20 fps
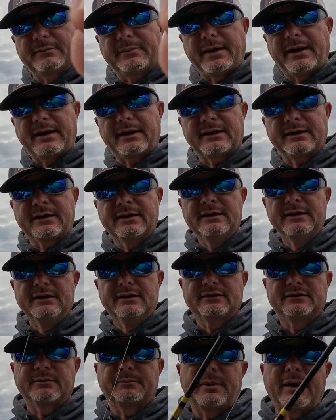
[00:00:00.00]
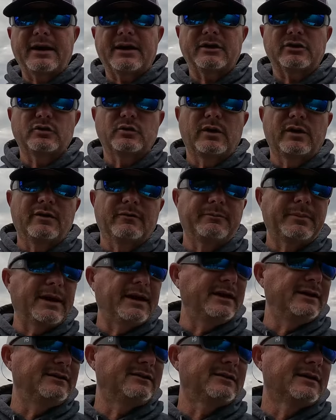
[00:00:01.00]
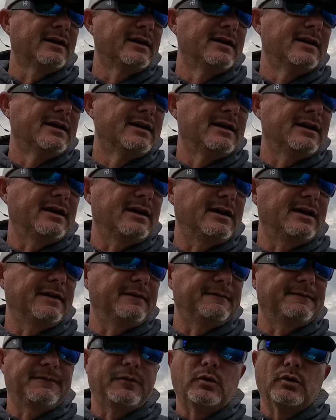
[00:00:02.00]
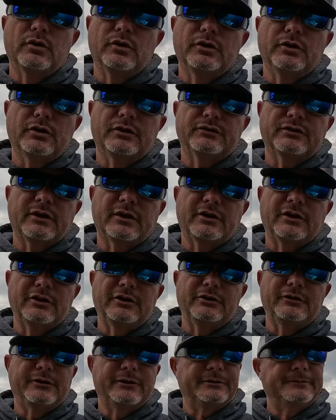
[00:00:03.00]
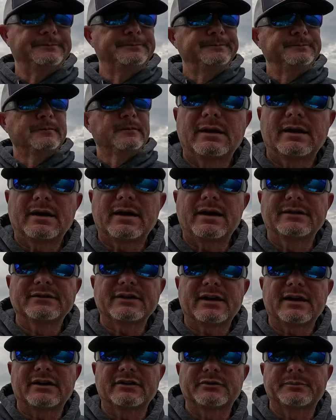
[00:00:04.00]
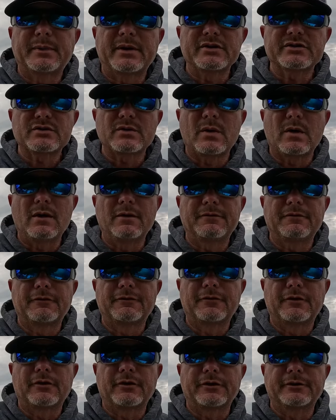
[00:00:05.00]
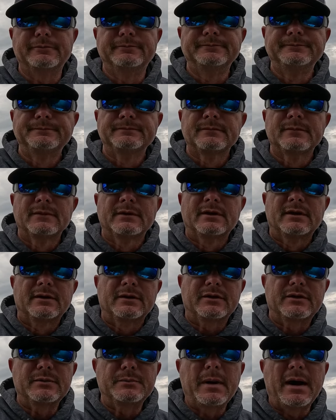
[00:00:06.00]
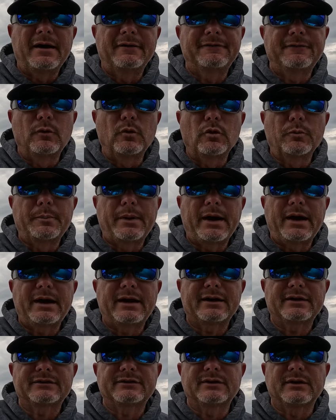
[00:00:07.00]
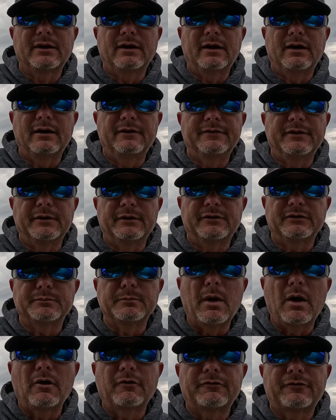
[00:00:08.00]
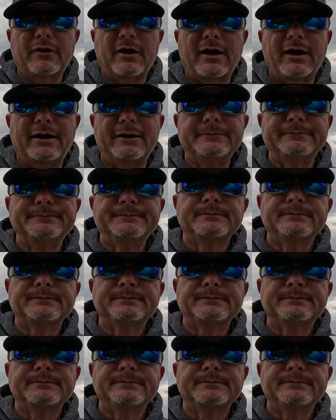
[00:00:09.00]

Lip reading: pack. It's a pack of 12 baits and 4 hooks included. Now guys, I got a special offer for you. You buy 4 packs of the small fry